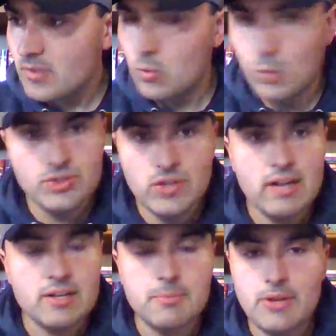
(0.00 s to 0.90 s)
We'll
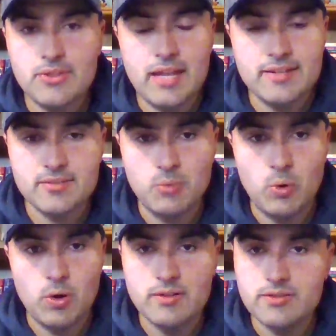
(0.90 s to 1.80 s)
talk about that some
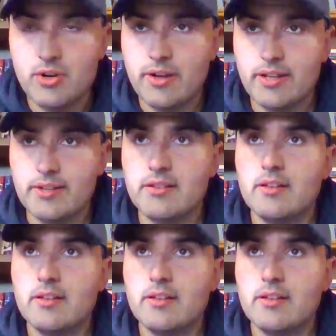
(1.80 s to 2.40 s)
more during